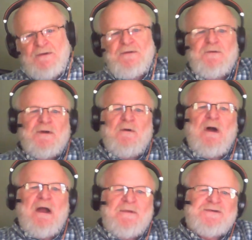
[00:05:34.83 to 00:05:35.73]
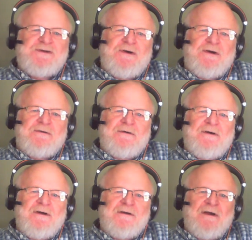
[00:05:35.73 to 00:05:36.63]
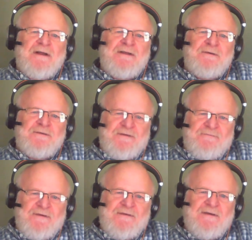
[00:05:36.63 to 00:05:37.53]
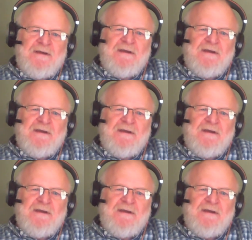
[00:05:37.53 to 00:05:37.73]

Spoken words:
The requirements are a little different.